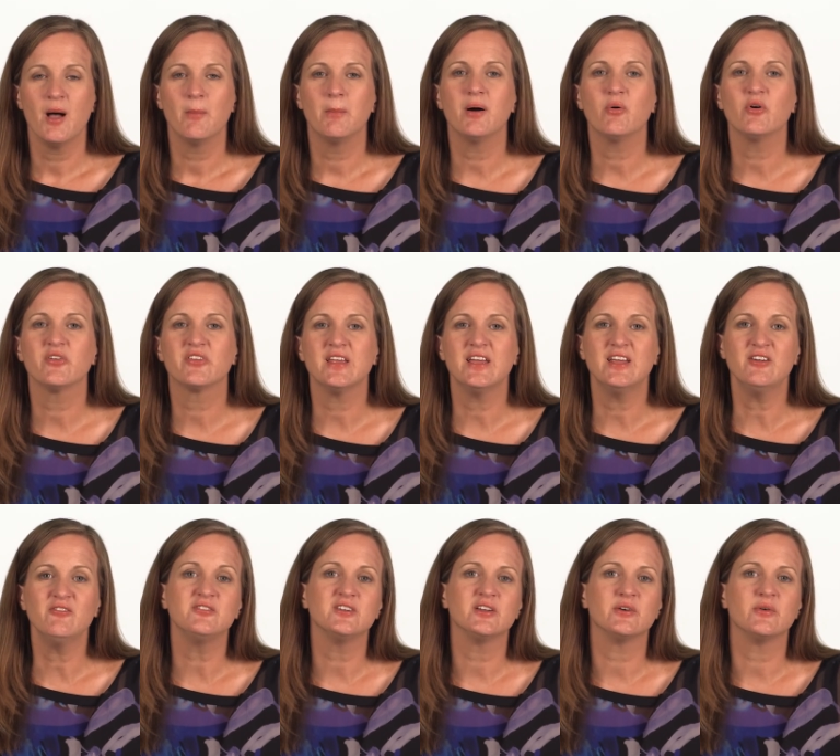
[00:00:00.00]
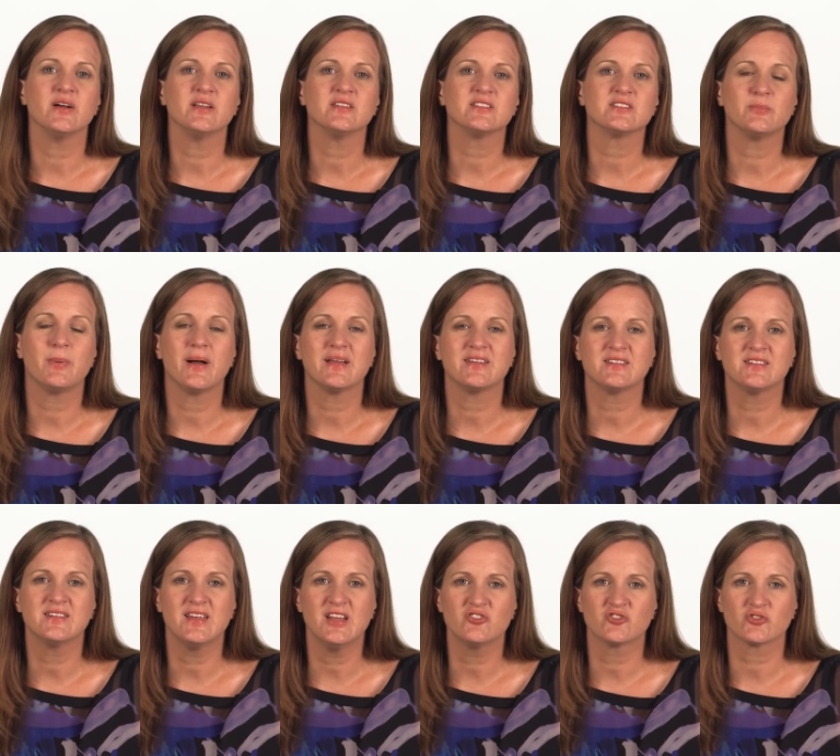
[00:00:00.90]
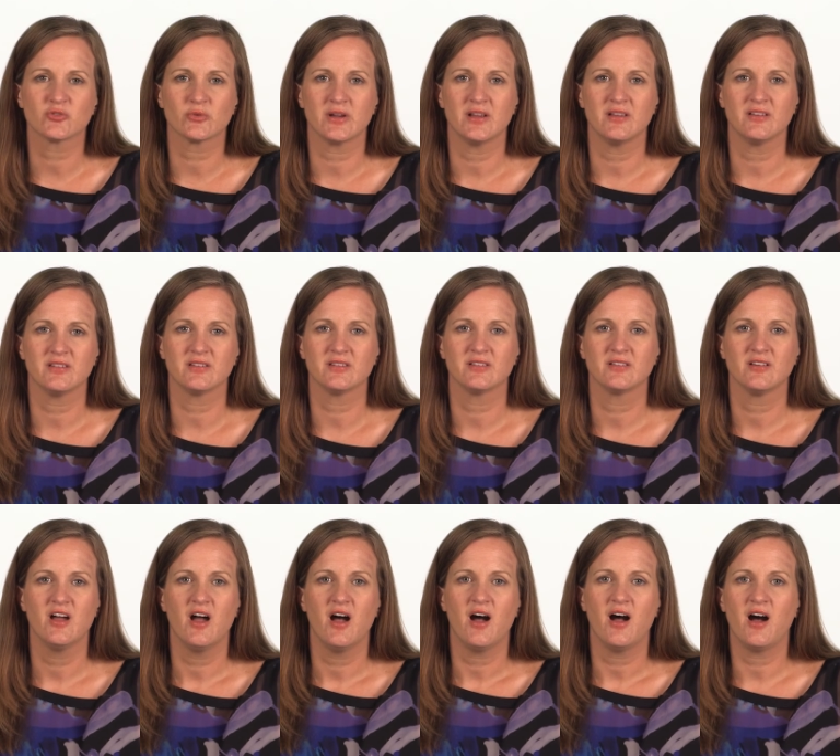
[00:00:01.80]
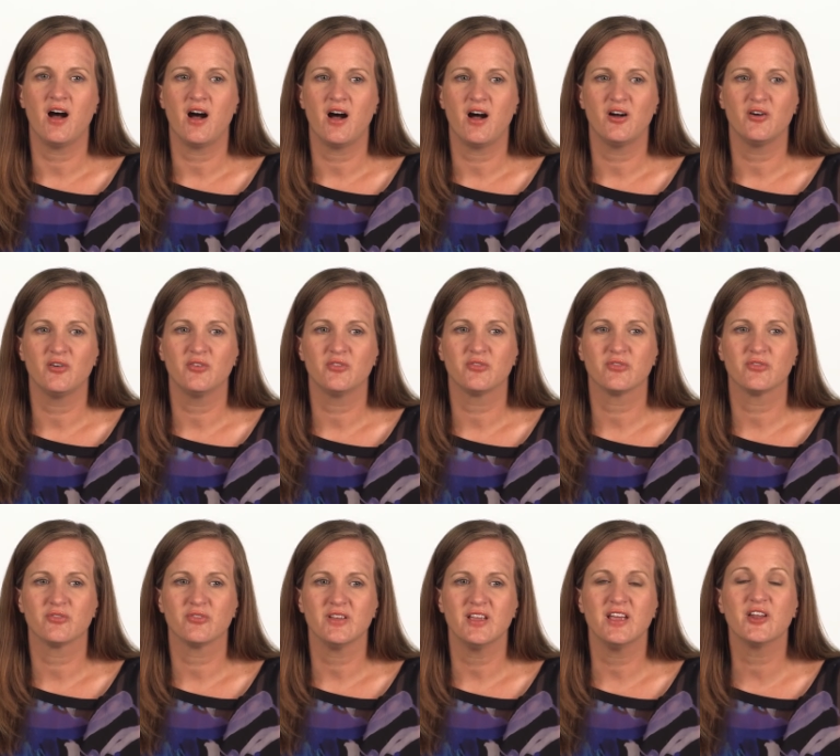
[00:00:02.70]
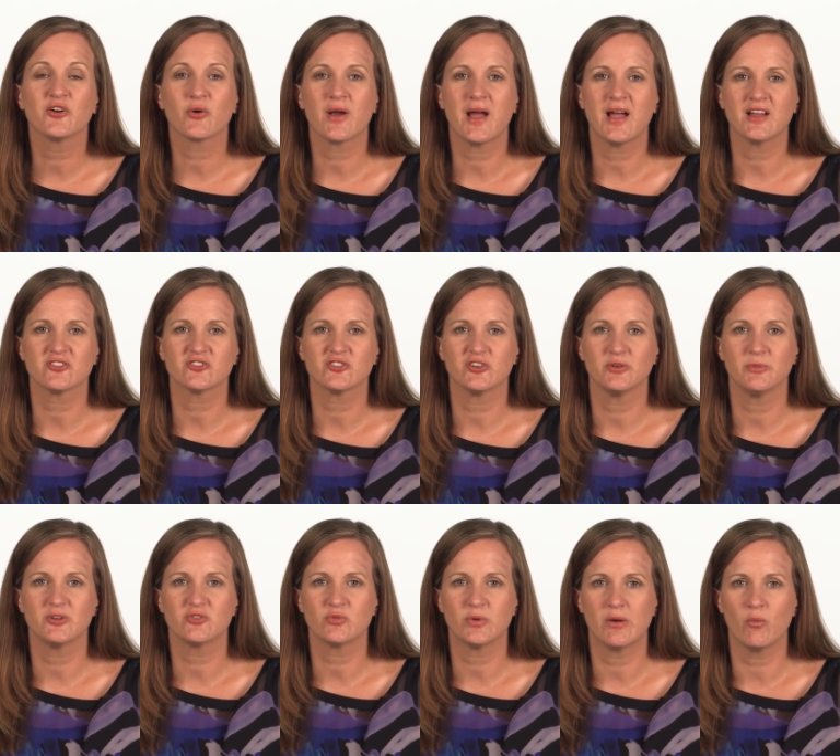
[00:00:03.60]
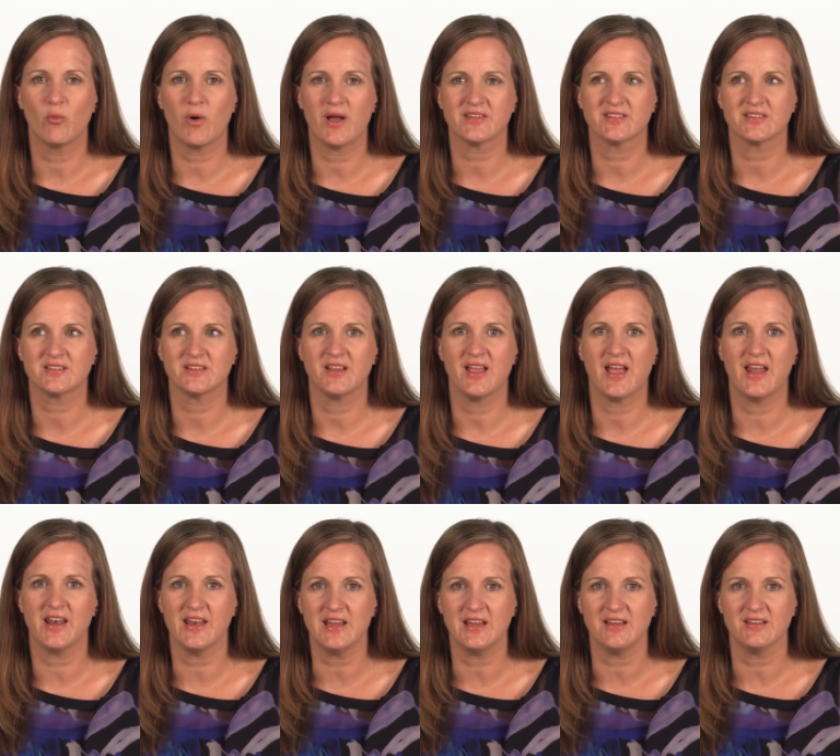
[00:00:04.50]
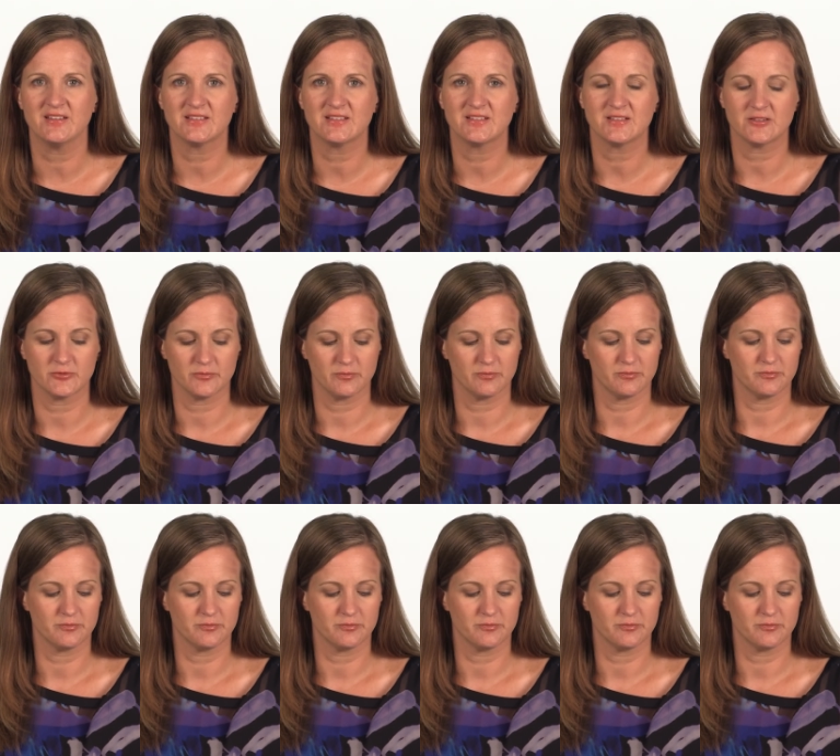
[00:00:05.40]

but was influenced by centuries of interaction between West and East.